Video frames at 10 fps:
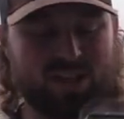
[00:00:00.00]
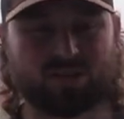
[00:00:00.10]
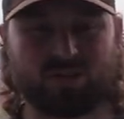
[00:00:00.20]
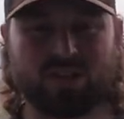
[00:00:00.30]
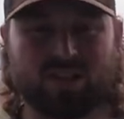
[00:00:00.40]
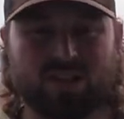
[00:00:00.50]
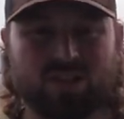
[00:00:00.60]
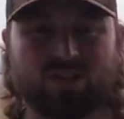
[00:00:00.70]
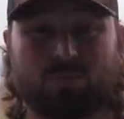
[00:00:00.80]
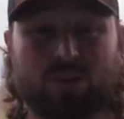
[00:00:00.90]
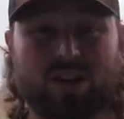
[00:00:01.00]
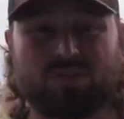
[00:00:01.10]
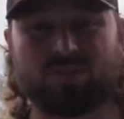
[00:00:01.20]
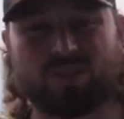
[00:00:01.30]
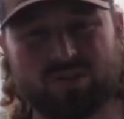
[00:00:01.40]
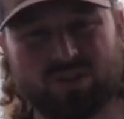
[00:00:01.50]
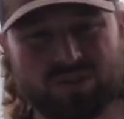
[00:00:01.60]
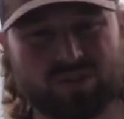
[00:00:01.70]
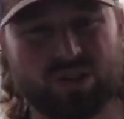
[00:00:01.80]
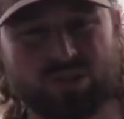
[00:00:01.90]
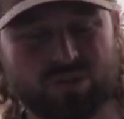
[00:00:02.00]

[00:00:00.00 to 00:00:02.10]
these surprises us. Stay